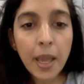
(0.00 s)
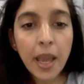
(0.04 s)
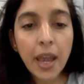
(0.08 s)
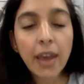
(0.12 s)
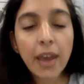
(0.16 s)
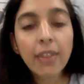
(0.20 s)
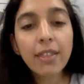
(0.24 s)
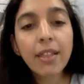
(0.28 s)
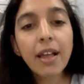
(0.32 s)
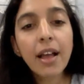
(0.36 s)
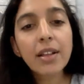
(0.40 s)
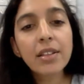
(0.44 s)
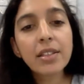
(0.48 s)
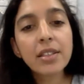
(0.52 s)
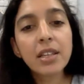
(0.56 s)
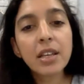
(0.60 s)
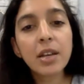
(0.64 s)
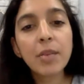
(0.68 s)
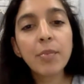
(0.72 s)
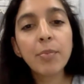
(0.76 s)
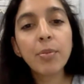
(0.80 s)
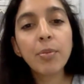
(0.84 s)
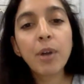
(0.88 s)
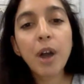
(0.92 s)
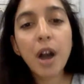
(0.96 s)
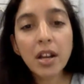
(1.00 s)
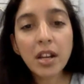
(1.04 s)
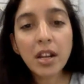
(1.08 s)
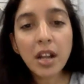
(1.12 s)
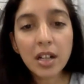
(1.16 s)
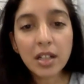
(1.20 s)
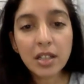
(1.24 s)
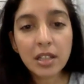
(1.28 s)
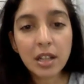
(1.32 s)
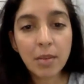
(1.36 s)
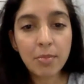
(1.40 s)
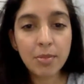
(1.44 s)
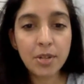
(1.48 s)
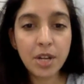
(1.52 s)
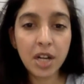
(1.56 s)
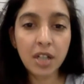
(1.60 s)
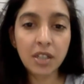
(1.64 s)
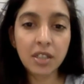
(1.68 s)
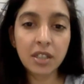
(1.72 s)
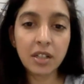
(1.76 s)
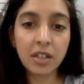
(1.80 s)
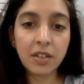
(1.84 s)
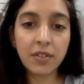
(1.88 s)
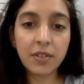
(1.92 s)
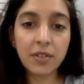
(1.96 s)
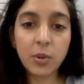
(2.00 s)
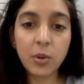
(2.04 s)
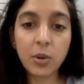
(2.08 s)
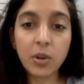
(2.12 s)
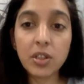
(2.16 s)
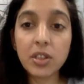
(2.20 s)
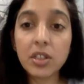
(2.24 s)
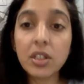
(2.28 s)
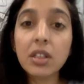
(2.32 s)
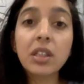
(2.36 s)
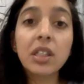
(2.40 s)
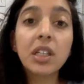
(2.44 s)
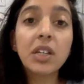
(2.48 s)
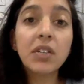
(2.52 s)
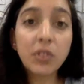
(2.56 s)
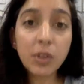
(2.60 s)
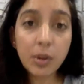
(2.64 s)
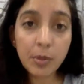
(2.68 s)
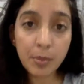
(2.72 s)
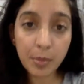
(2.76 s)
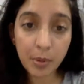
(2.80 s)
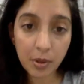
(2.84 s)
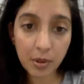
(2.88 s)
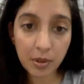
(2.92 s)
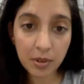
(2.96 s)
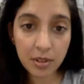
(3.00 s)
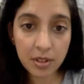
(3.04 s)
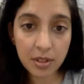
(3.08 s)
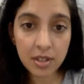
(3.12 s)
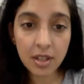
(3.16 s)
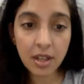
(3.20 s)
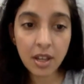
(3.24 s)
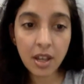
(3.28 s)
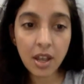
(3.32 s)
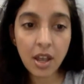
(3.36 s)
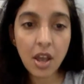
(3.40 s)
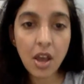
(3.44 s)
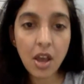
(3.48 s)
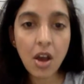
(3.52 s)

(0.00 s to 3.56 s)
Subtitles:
And lastly, product objectives or deliverables